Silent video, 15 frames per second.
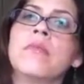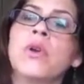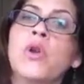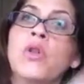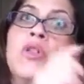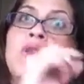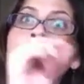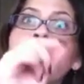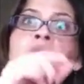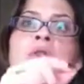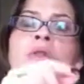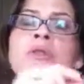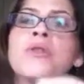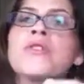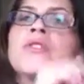los
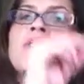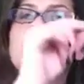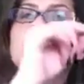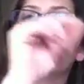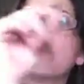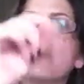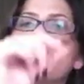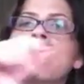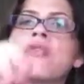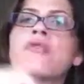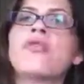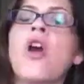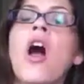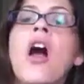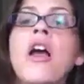dibujos, the
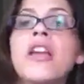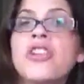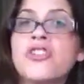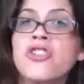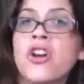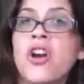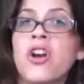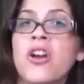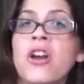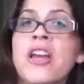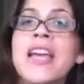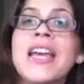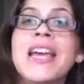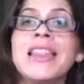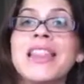drawing chart,
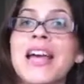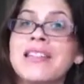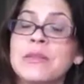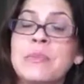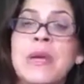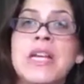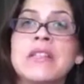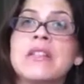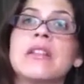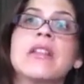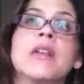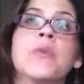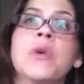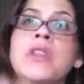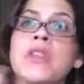that's
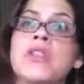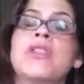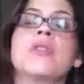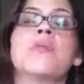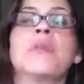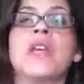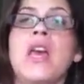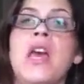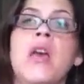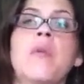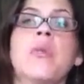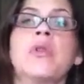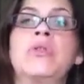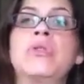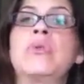basically what they should be
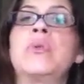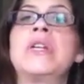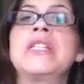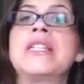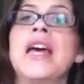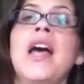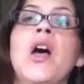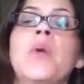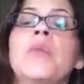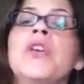able to retell.